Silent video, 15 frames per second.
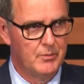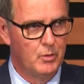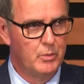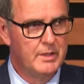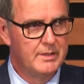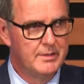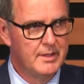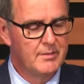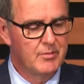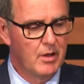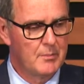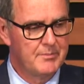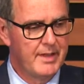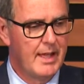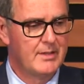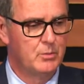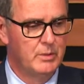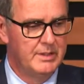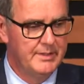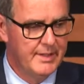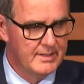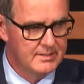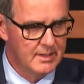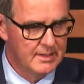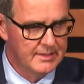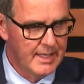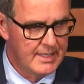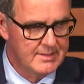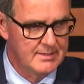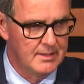We developed that, we designed
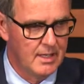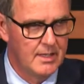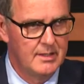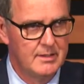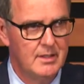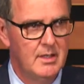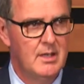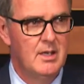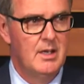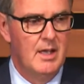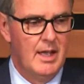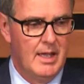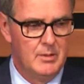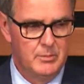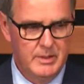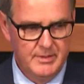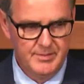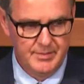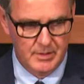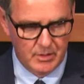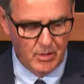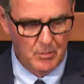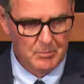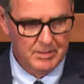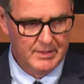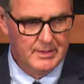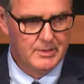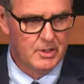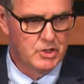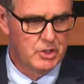that slide, and we've
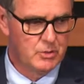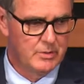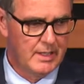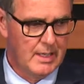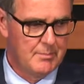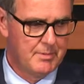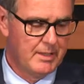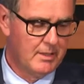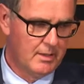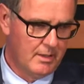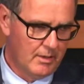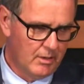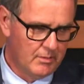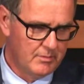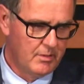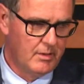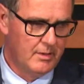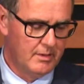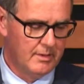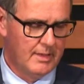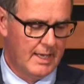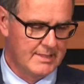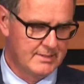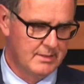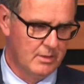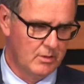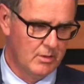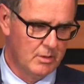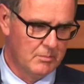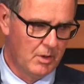completed the genotyping of last
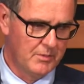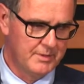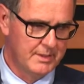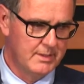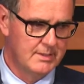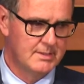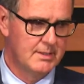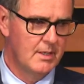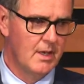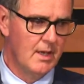year about this.